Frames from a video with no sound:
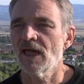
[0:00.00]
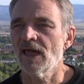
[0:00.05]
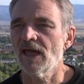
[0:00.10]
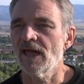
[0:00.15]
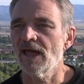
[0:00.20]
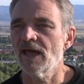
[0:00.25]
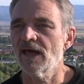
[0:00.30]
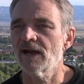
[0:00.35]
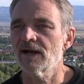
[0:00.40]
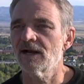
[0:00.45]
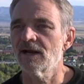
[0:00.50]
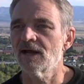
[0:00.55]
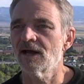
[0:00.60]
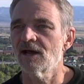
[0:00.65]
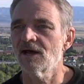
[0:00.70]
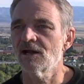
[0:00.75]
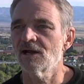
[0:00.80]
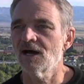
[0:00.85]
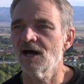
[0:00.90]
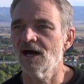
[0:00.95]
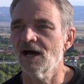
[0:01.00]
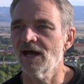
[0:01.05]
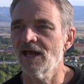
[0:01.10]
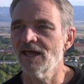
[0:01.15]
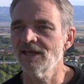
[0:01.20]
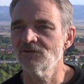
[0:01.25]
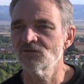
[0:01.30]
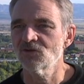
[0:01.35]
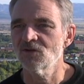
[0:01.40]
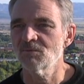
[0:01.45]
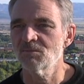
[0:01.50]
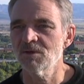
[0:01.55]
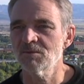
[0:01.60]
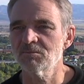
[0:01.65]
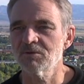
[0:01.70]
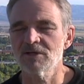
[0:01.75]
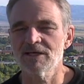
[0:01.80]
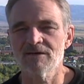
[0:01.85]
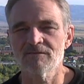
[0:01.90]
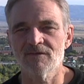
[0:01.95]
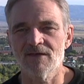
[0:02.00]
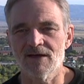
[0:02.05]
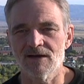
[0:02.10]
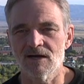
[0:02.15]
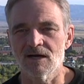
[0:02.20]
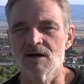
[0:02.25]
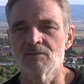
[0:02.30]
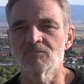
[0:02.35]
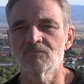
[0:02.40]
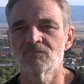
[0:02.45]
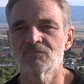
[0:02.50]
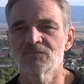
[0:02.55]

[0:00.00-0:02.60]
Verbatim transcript: And I hate to see people give that up